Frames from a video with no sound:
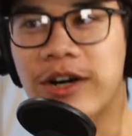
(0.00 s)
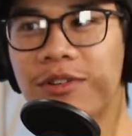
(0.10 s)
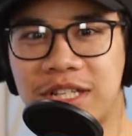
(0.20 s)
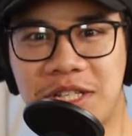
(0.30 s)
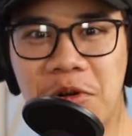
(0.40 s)
Oh,
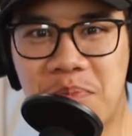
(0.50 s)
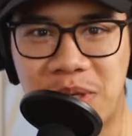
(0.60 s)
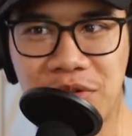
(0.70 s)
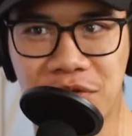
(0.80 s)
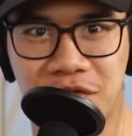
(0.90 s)
it's so
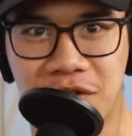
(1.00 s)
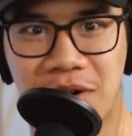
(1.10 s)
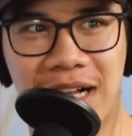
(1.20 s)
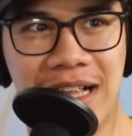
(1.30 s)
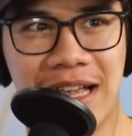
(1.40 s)

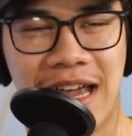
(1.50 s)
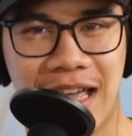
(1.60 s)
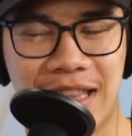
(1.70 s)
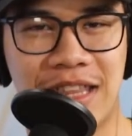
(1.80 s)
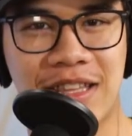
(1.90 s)
beautiful.
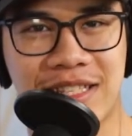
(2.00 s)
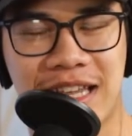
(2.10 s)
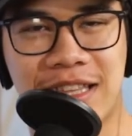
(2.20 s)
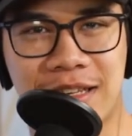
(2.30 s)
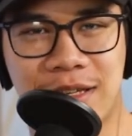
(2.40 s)
And
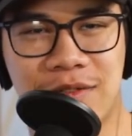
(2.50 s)
then